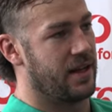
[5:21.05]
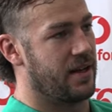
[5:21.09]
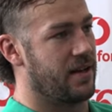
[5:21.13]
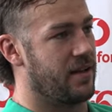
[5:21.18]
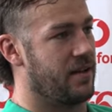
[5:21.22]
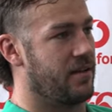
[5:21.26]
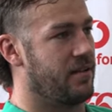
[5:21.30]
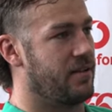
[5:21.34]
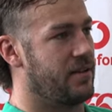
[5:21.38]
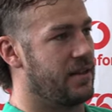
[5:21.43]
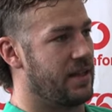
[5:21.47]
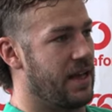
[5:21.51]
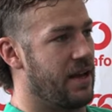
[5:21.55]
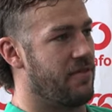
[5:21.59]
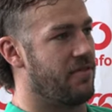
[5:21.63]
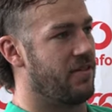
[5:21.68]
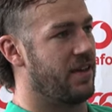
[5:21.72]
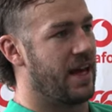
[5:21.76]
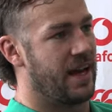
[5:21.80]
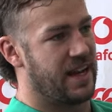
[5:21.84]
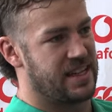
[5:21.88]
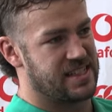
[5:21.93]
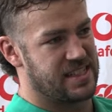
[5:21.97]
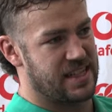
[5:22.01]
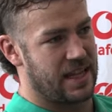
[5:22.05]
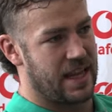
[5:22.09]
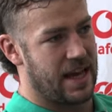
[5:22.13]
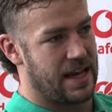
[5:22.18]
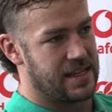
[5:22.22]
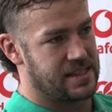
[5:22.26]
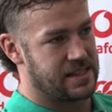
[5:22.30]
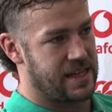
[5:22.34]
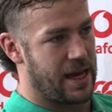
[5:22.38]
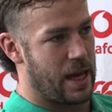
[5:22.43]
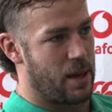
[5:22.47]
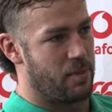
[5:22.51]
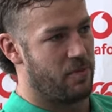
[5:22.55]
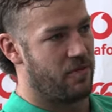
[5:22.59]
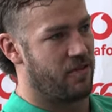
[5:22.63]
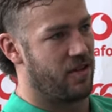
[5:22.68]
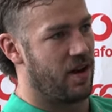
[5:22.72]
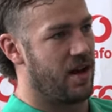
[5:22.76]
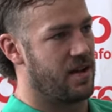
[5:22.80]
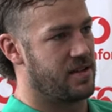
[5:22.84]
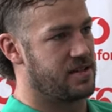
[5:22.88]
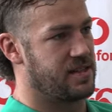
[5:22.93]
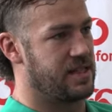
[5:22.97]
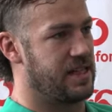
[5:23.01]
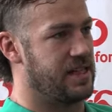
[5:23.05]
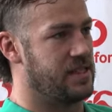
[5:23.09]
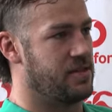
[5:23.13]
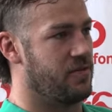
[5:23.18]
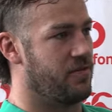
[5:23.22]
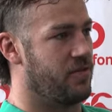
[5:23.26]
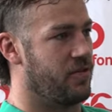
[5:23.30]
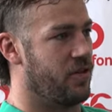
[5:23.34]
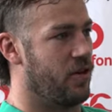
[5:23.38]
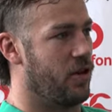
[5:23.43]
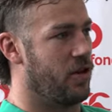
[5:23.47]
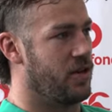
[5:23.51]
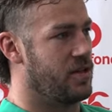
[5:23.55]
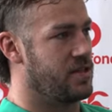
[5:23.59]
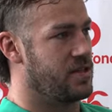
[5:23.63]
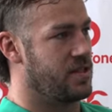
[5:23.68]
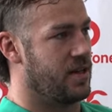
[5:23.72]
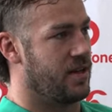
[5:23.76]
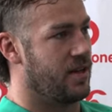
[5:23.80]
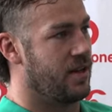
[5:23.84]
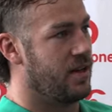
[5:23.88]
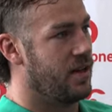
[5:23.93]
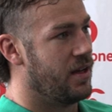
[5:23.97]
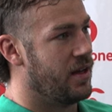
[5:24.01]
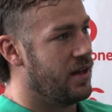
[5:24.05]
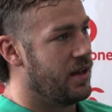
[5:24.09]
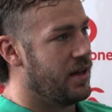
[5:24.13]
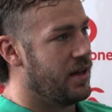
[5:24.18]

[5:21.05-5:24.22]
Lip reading: And given that it's the last game of a long season for us, and